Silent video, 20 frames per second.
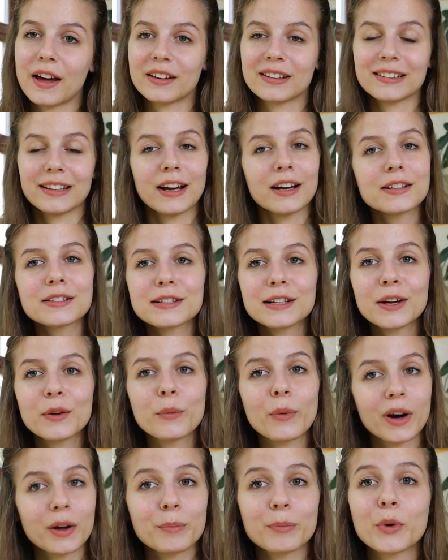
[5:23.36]
And lastly,
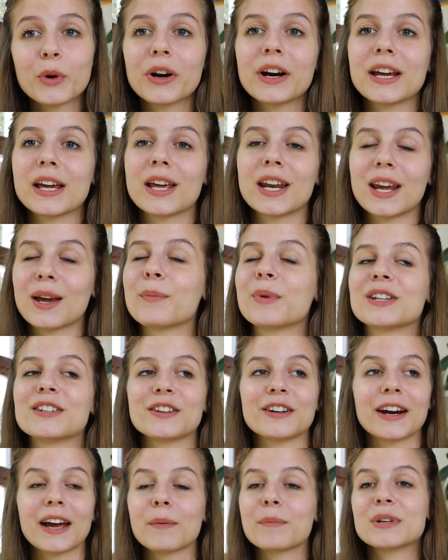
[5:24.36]
one more
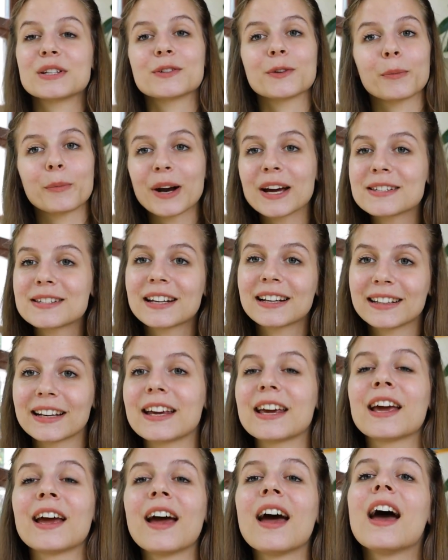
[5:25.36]
inhibitor can be
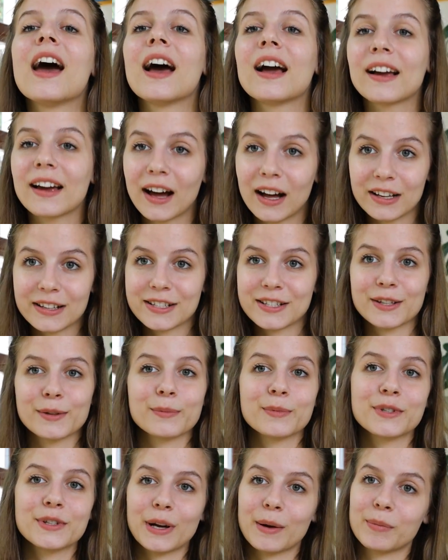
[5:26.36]
surprisingly
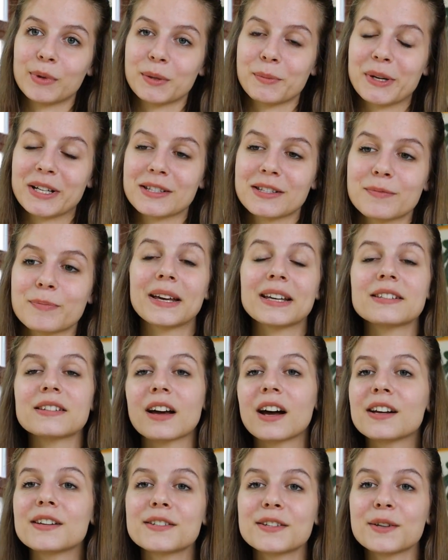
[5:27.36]
calcium supplements,
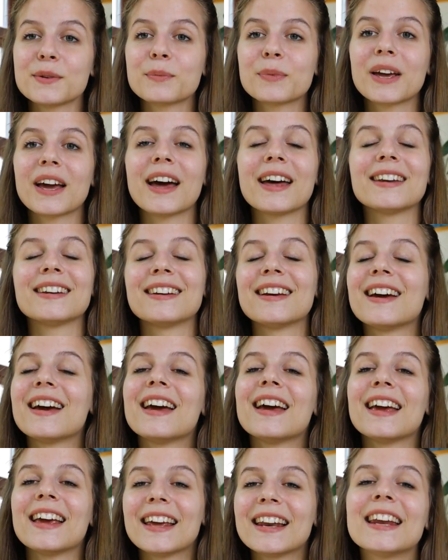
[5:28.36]
because calcium can
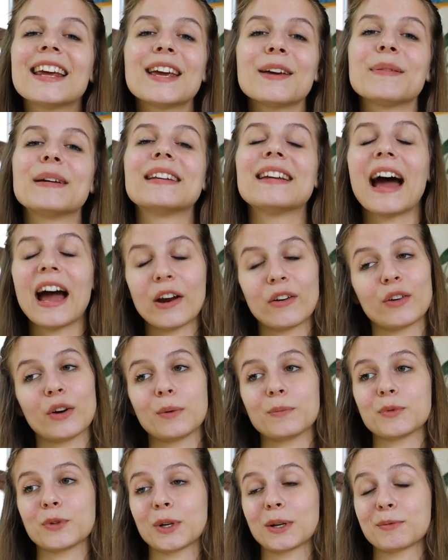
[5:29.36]
inhibit iron
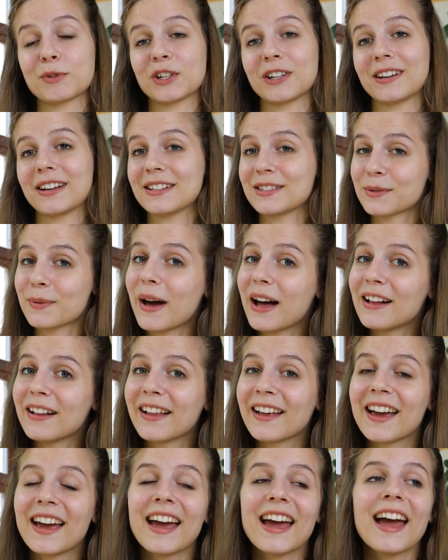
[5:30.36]
absorption as
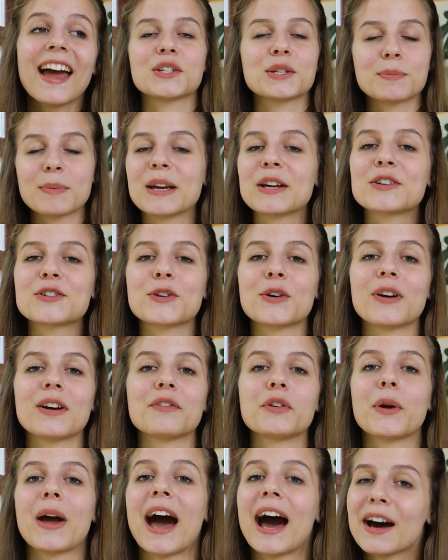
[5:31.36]
well. Just make sure
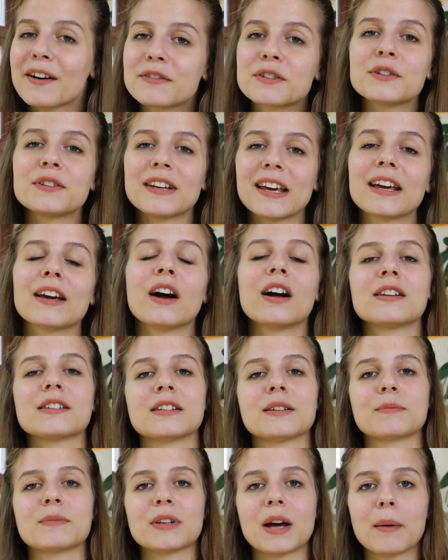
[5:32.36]
if you have to take
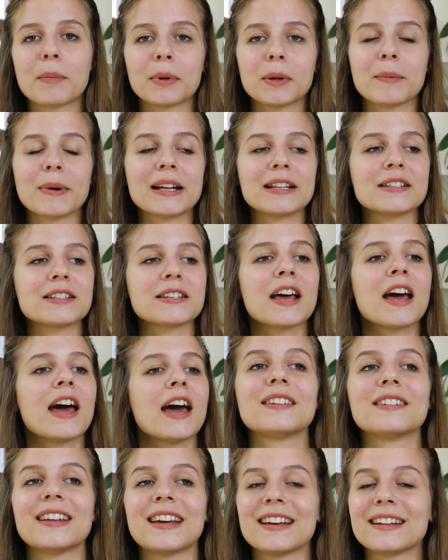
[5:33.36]
calcium supplements,
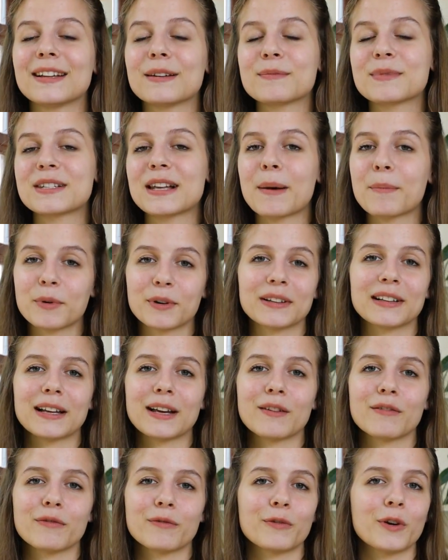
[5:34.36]
take them
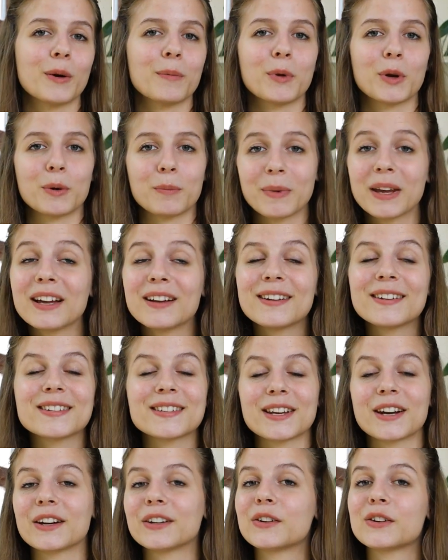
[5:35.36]
separately from your
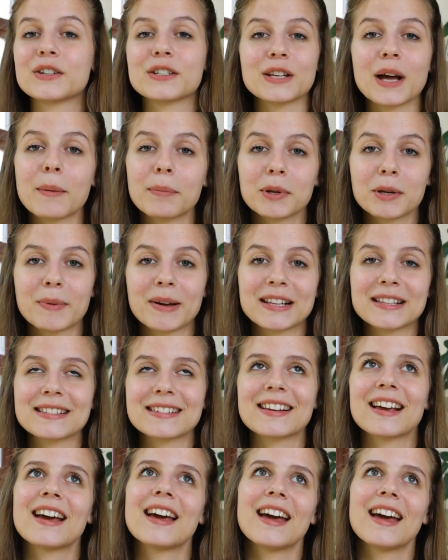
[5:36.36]
meals and other supplements,